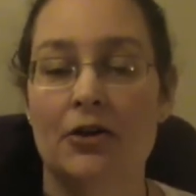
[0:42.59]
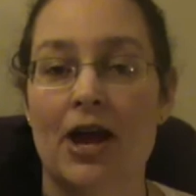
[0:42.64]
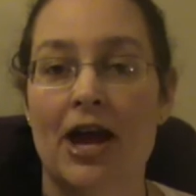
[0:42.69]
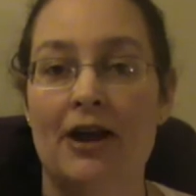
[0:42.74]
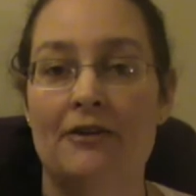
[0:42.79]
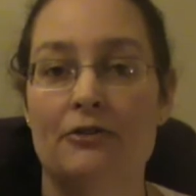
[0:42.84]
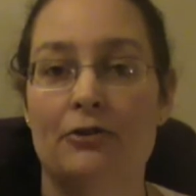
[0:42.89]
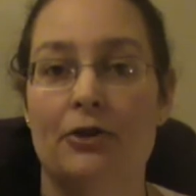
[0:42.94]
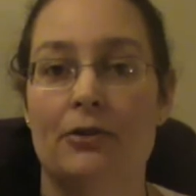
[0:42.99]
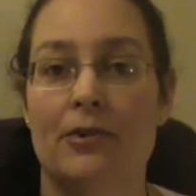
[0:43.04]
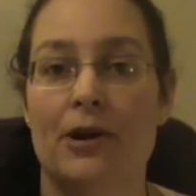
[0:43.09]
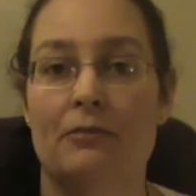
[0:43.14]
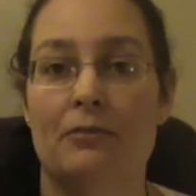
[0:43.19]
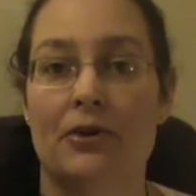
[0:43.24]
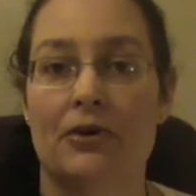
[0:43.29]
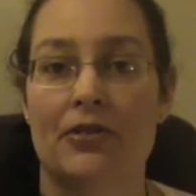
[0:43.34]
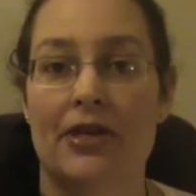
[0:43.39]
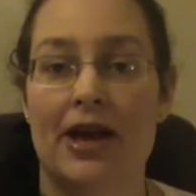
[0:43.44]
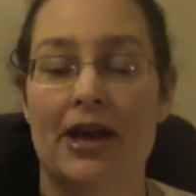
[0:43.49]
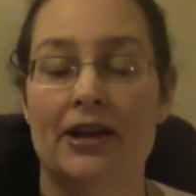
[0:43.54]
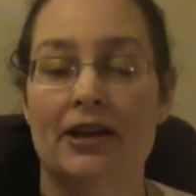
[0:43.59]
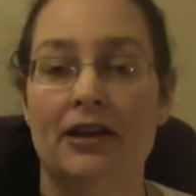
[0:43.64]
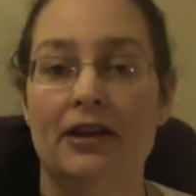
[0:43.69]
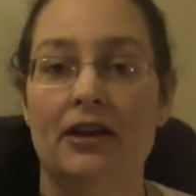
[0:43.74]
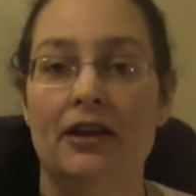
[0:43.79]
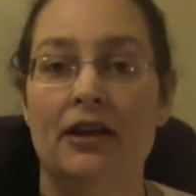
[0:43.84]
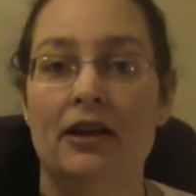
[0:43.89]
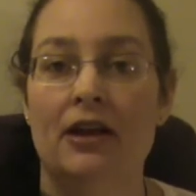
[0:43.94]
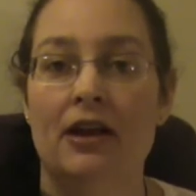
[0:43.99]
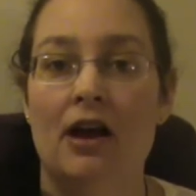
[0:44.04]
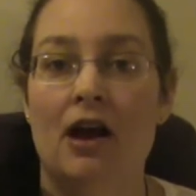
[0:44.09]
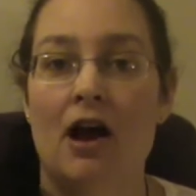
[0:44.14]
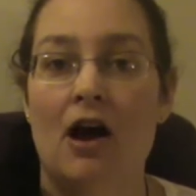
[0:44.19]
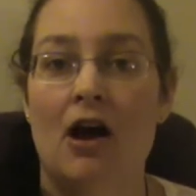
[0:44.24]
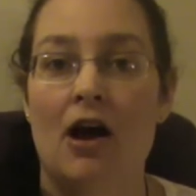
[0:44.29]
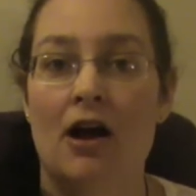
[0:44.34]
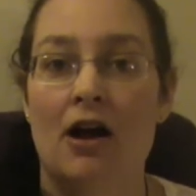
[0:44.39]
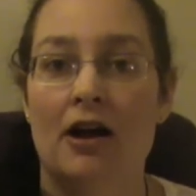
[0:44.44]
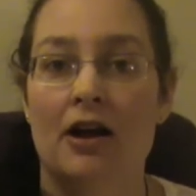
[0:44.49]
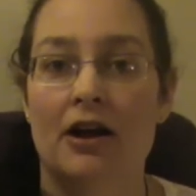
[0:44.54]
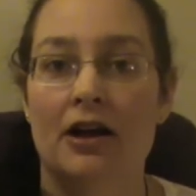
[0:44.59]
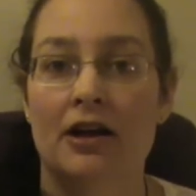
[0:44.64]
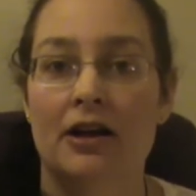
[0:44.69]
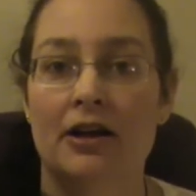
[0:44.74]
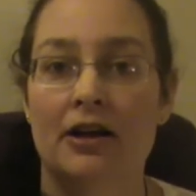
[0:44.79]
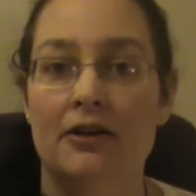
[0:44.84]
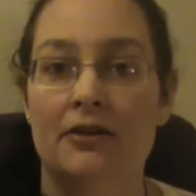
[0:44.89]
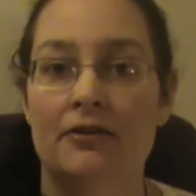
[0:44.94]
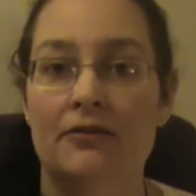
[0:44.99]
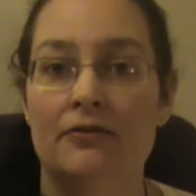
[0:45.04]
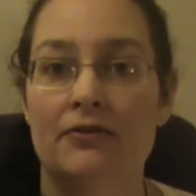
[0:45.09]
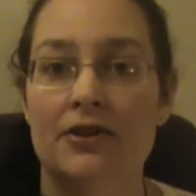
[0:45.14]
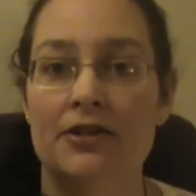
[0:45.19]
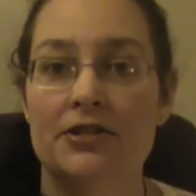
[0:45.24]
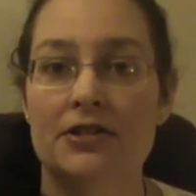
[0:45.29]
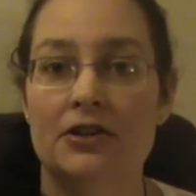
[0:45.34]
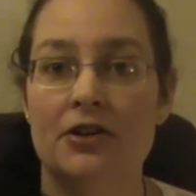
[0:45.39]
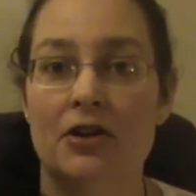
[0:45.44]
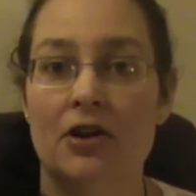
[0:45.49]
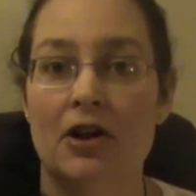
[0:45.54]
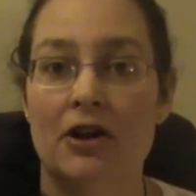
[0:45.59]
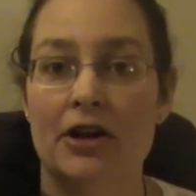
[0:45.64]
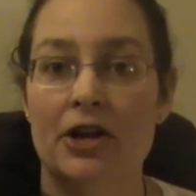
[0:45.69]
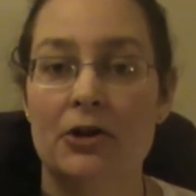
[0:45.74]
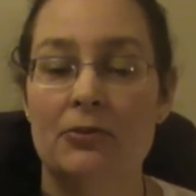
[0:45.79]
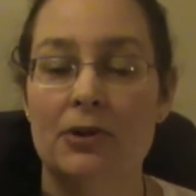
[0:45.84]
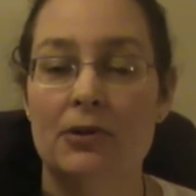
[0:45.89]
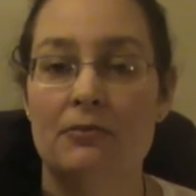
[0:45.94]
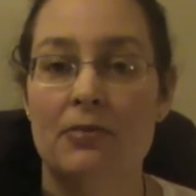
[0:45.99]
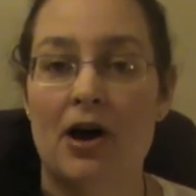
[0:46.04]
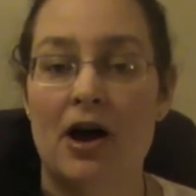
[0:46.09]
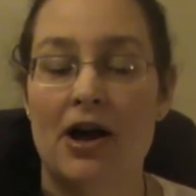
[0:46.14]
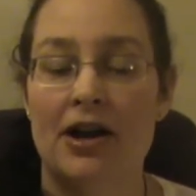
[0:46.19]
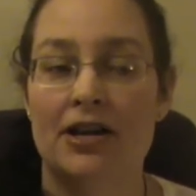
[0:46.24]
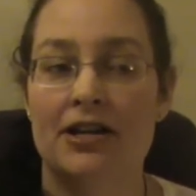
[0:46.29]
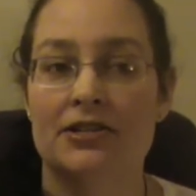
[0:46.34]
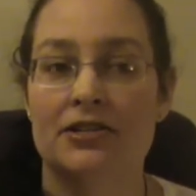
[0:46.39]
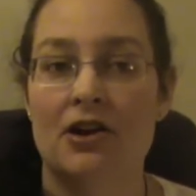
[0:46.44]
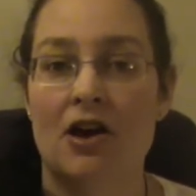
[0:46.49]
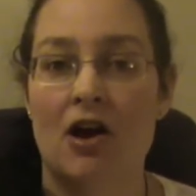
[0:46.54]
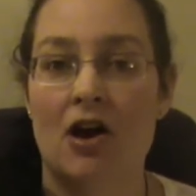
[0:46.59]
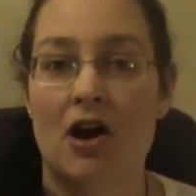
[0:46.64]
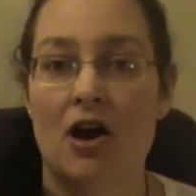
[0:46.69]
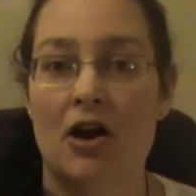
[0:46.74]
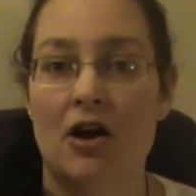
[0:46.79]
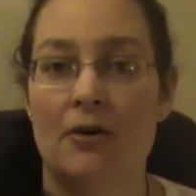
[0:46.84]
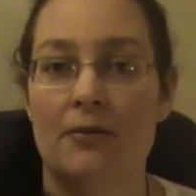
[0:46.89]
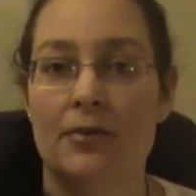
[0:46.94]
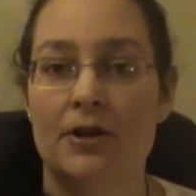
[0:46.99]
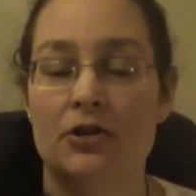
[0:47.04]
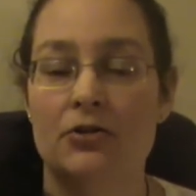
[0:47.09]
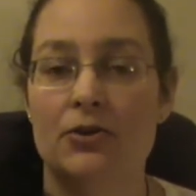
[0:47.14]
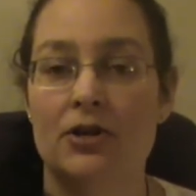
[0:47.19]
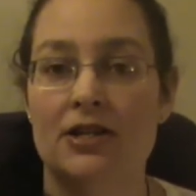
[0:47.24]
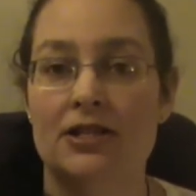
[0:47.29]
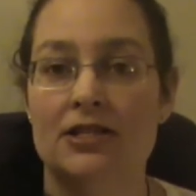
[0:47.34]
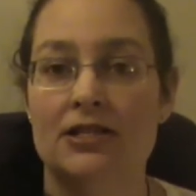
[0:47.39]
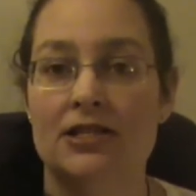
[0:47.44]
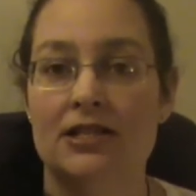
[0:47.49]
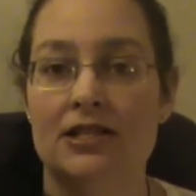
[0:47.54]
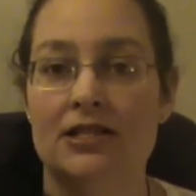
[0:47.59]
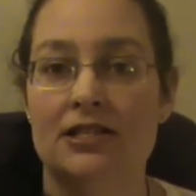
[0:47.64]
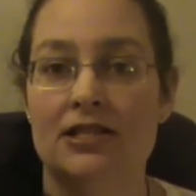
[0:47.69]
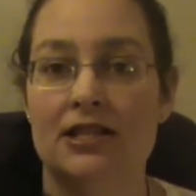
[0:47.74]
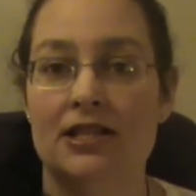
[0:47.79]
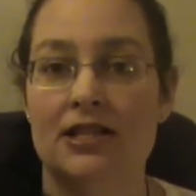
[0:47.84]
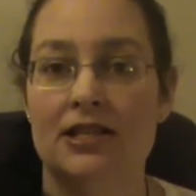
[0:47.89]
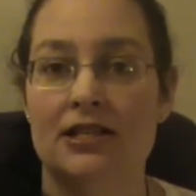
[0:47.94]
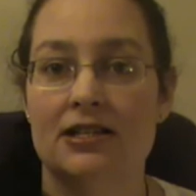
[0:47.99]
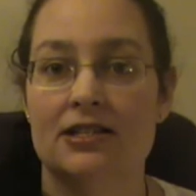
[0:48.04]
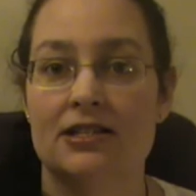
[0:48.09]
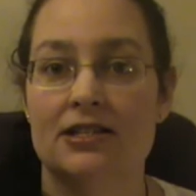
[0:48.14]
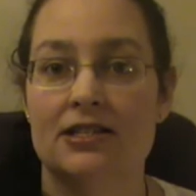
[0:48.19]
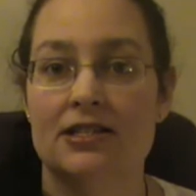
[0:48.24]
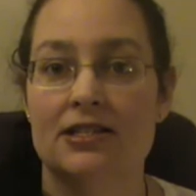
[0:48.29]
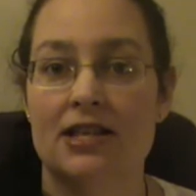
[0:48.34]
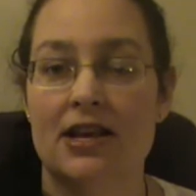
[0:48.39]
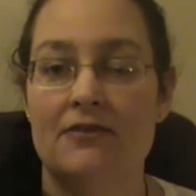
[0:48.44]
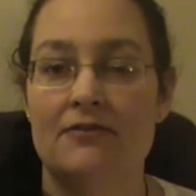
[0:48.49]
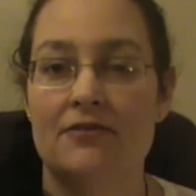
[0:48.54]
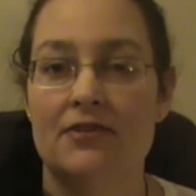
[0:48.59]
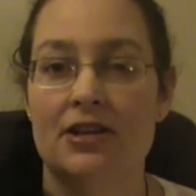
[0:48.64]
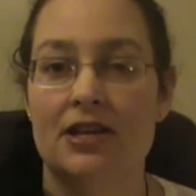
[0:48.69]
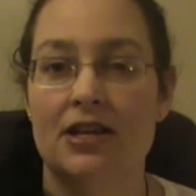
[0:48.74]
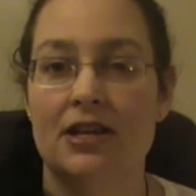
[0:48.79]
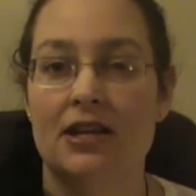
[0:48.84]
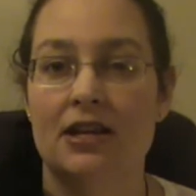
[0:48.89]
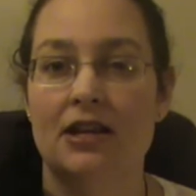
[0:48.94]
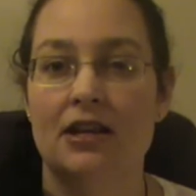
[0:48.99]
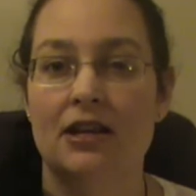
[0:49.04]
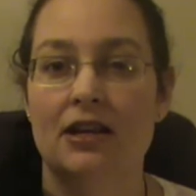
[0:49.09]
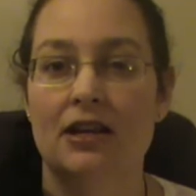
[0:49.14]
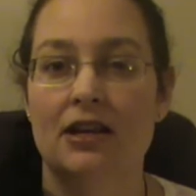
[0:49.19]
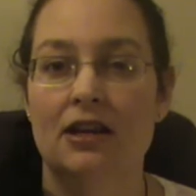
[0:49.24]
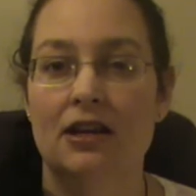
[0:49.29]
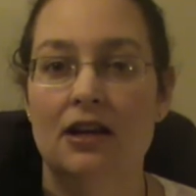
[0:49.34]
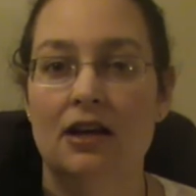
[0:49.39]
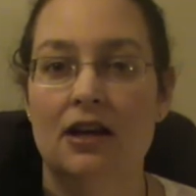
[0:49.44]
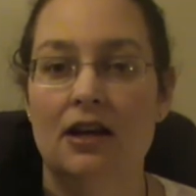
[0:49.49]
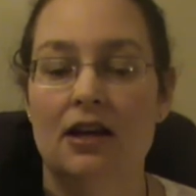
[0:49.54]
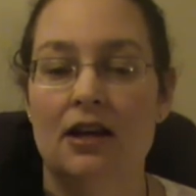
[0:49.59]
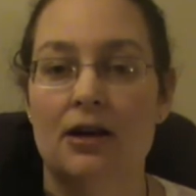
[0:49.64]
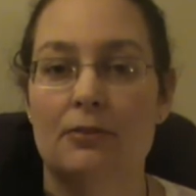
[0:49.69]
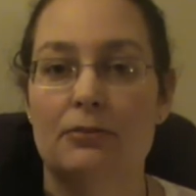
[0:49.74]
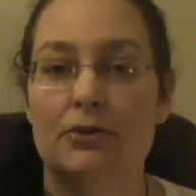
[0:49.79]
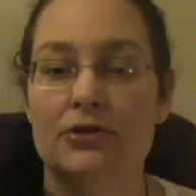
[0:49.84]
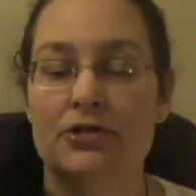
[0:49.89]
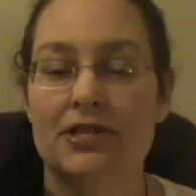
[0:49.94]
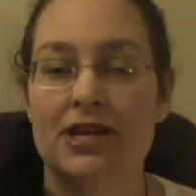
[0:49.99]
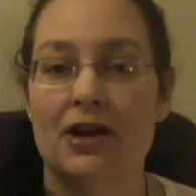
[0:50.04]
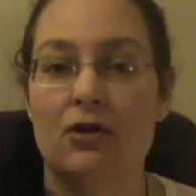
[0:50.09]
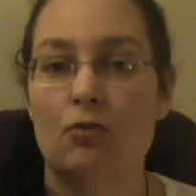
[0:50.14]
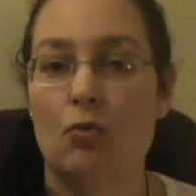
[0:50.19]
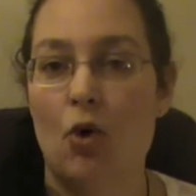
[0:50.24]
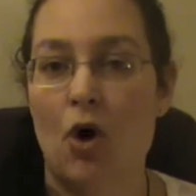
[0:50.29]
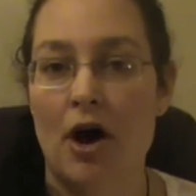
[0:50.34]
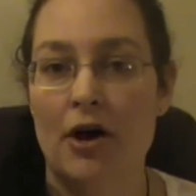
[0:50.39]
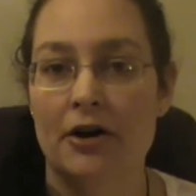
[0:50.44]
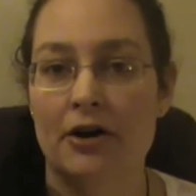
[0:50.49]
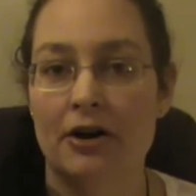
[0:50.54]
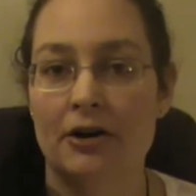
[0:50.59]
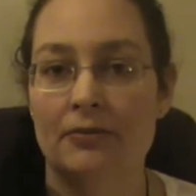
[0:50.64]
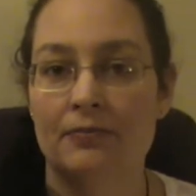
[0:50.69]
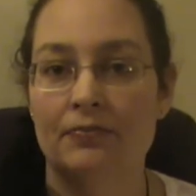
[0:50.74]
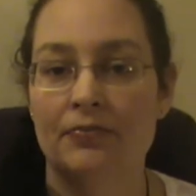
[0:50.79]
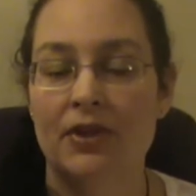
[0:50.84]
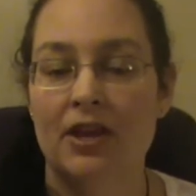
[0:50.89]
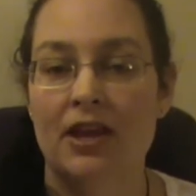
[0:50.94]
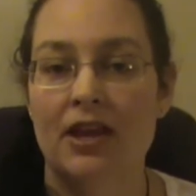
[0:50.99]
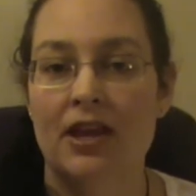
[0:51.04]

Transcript: You have to remember that our human bodies are between 60 and 70% water.